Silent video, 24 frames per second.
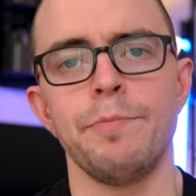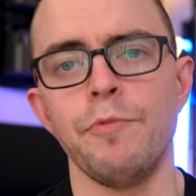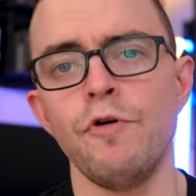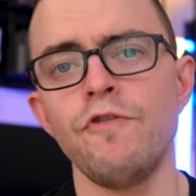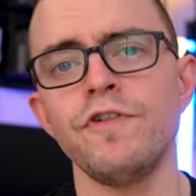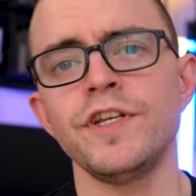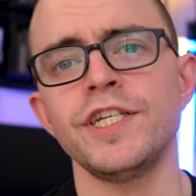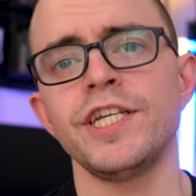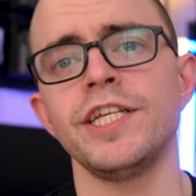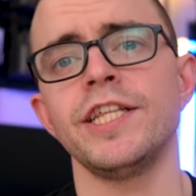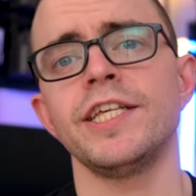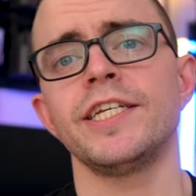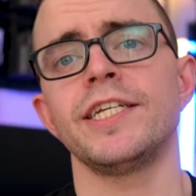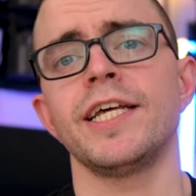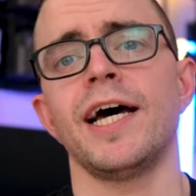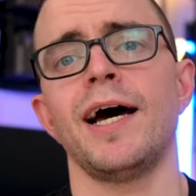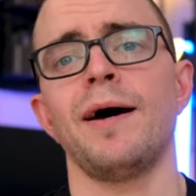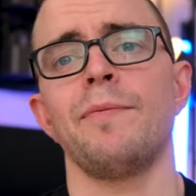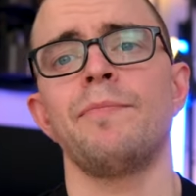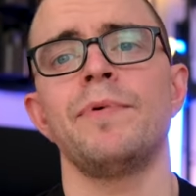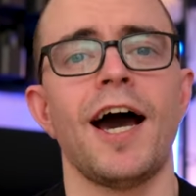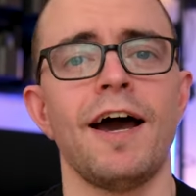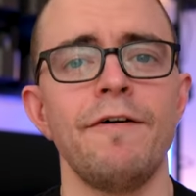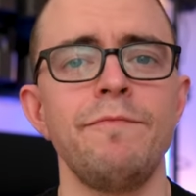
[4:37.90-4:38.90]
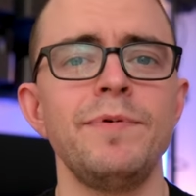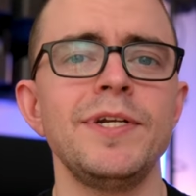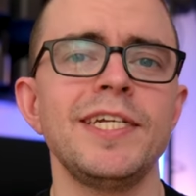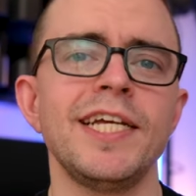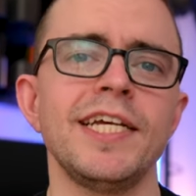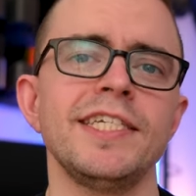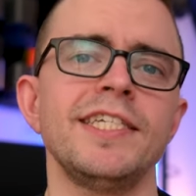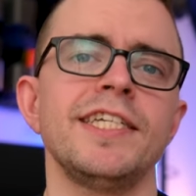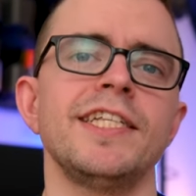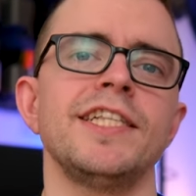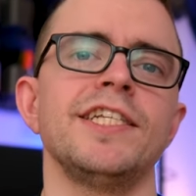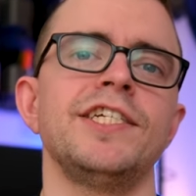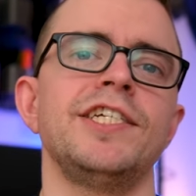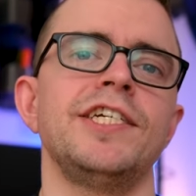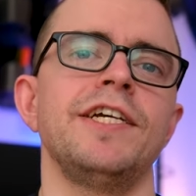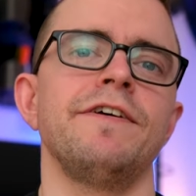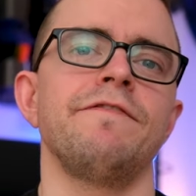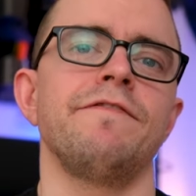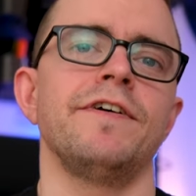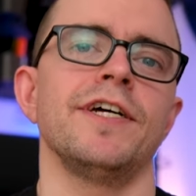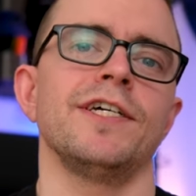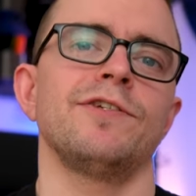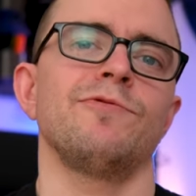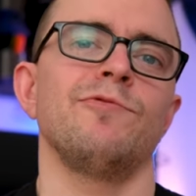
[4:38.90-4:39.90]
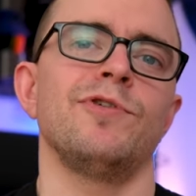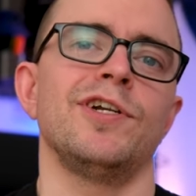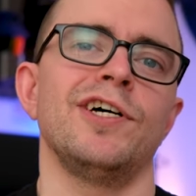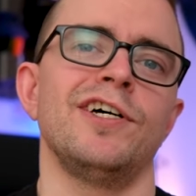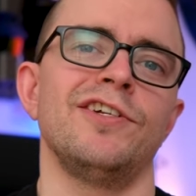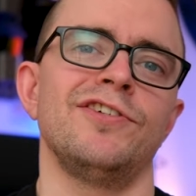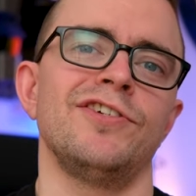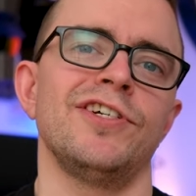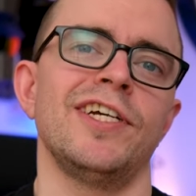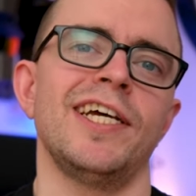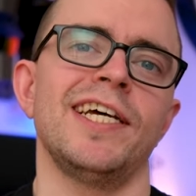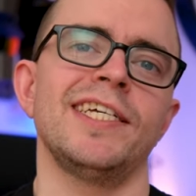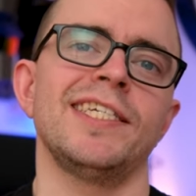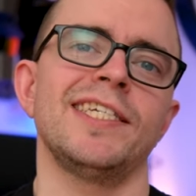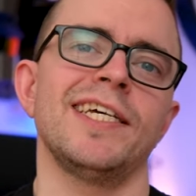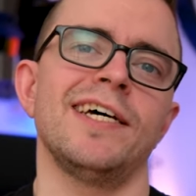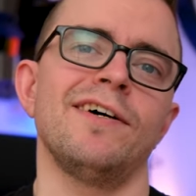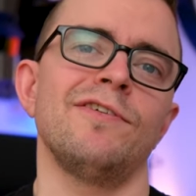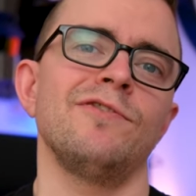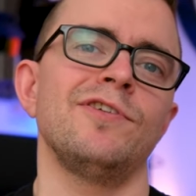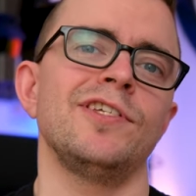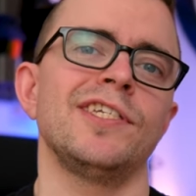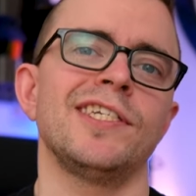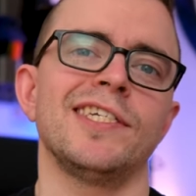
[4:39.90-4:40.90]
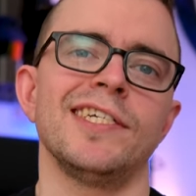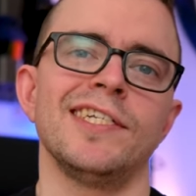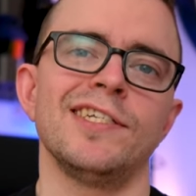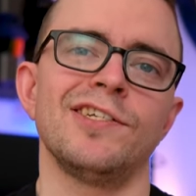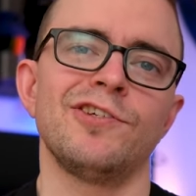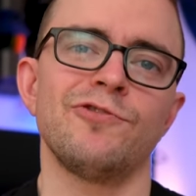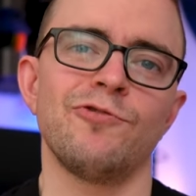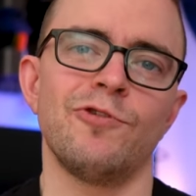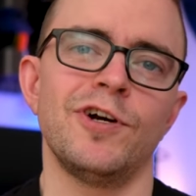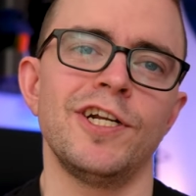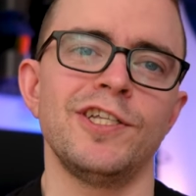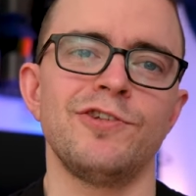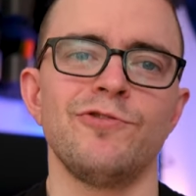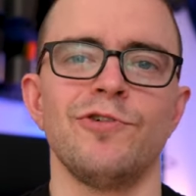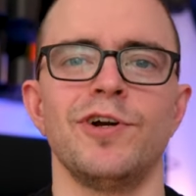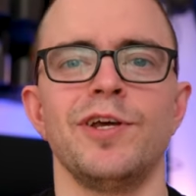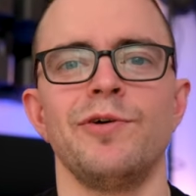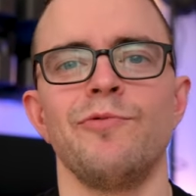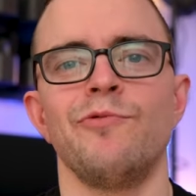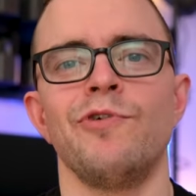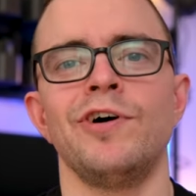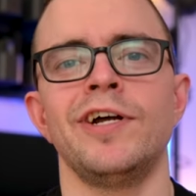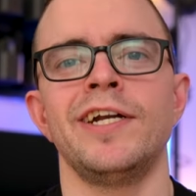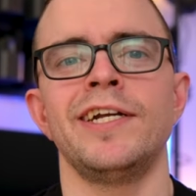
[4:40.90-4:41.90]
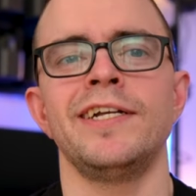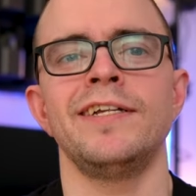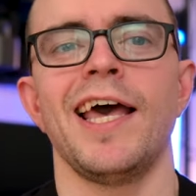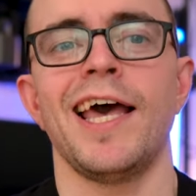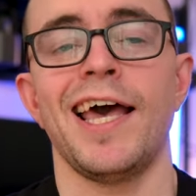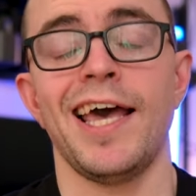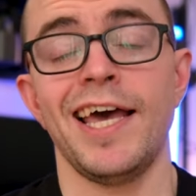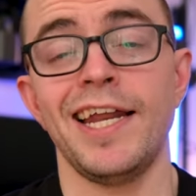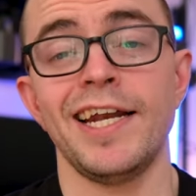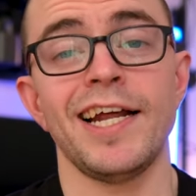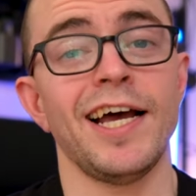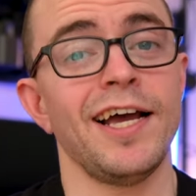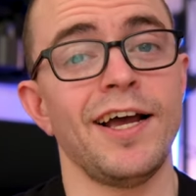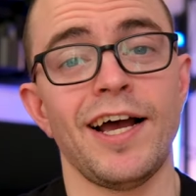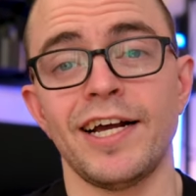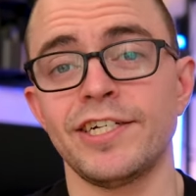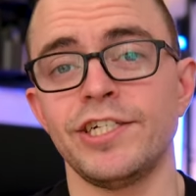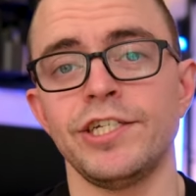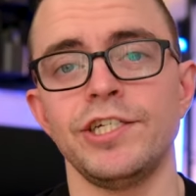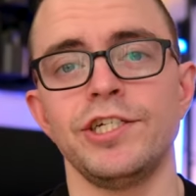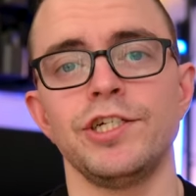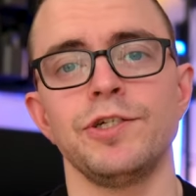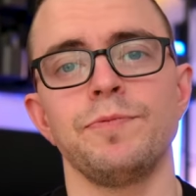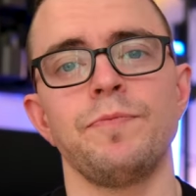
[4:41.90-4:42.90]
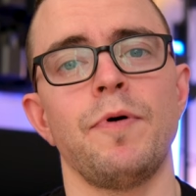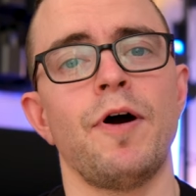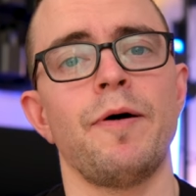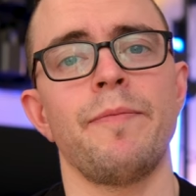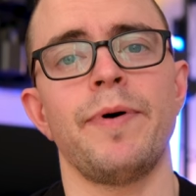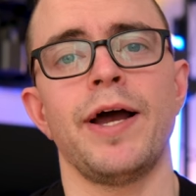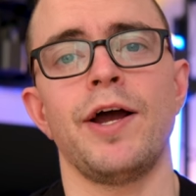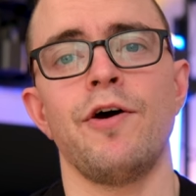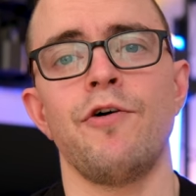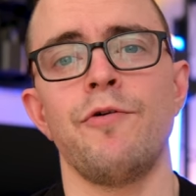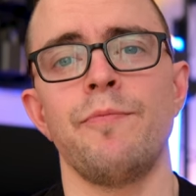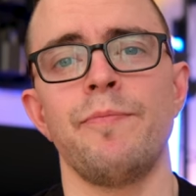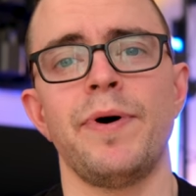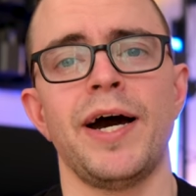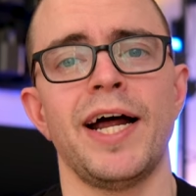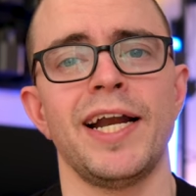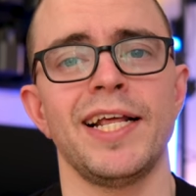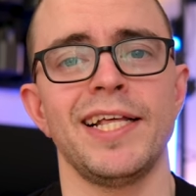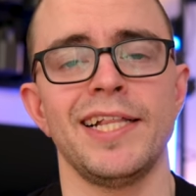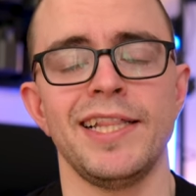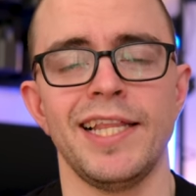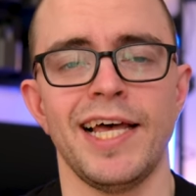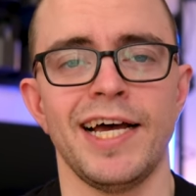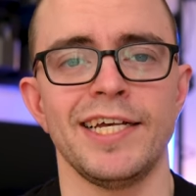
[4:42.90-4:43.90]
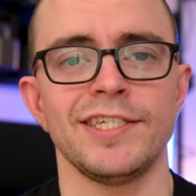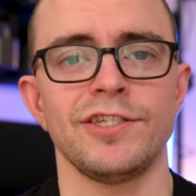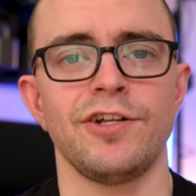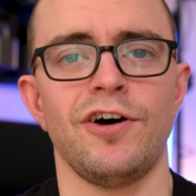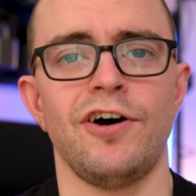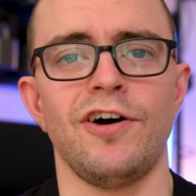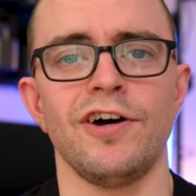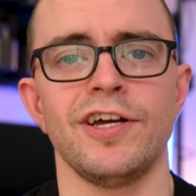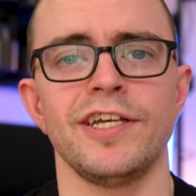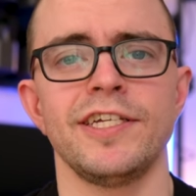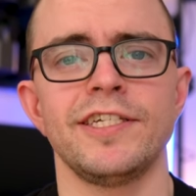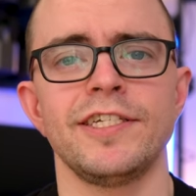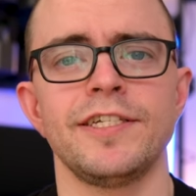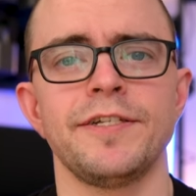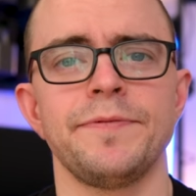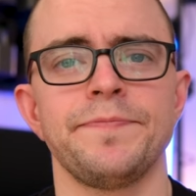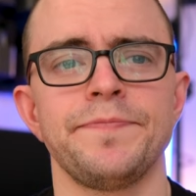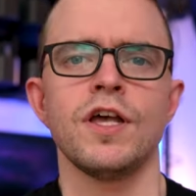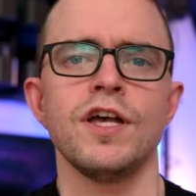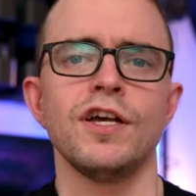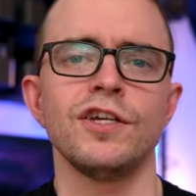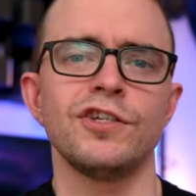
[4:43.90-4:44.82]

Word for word: And moving to the top, I've been testing the GFX 100S out since 2021, and I actually just bought my own body last August.